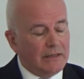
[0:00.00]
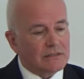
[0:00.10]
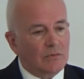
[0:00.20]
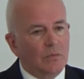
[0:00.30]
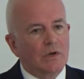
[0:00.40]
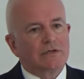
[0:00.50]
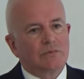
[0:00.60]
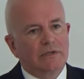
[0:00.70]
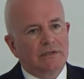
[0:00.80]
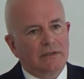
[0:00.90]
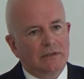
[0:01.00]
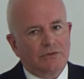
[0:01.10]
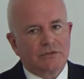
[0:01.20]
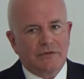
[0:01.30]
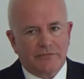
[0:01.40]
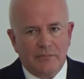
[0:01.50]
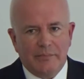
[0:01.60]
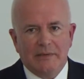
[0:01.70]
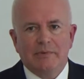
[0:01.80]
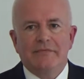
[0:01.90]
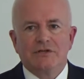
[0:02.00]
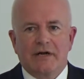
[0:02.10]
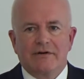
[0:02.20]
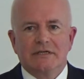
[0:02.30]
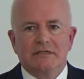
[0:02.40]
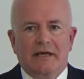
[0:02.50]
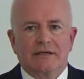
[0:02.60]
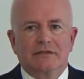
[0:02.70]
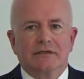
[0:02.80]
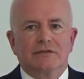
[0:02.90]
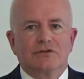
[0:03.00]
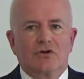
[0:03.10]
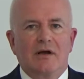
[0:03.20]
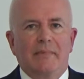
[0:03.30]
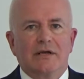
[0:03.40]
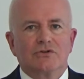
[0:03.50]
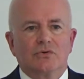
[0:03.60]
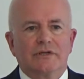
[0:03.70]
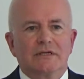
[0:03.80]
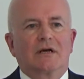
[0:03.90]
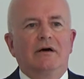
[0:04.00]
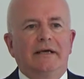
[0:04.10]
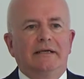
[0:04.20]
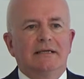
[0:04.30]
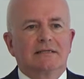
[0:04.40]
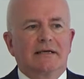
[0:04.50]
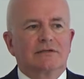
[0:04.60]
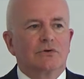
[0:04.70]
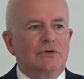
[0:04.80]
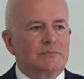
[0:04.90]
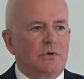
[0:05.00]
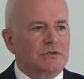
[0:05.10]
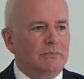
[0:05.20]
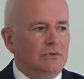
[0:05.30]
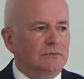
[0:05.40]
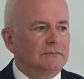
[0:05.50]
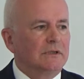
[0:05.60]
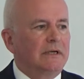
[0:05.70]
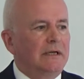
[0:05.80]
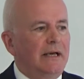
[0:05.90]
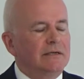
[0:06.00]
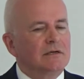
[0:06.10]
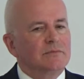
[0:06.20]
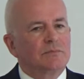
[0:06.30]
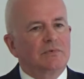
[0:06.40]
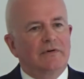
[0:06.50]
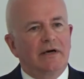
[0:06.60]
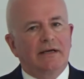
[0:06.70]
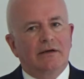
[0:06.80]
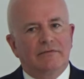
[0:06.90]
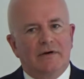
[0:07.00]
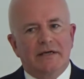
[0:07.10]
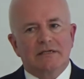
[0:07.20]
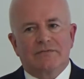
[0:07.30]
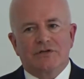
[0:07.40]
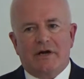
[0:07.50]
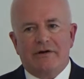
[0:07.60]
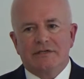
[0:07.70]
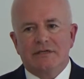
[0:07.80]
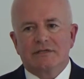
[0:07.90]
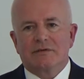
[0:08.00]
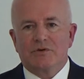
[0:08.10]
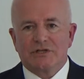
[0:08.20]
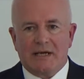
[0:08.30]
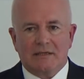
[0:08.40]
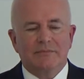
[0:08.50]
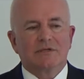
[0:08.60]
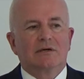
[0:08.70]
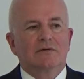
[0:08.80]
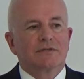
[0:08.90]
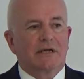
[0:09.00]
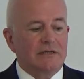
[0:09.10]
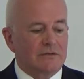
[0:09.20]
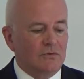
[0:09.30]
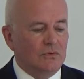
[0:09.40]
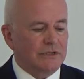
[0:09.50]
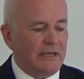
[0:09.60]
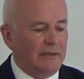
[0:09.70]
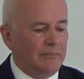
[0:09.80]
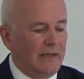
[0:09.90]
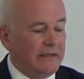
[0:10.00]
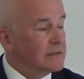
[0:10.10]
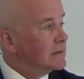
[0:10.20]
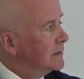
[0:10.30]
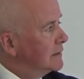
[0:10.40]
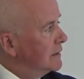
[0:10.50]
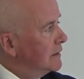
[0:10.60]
So we've worked with lots of different people in the charity sector to try and make sure this guide is as good as possible in terms of providing advice for charities to protect themselves against fraud taking place.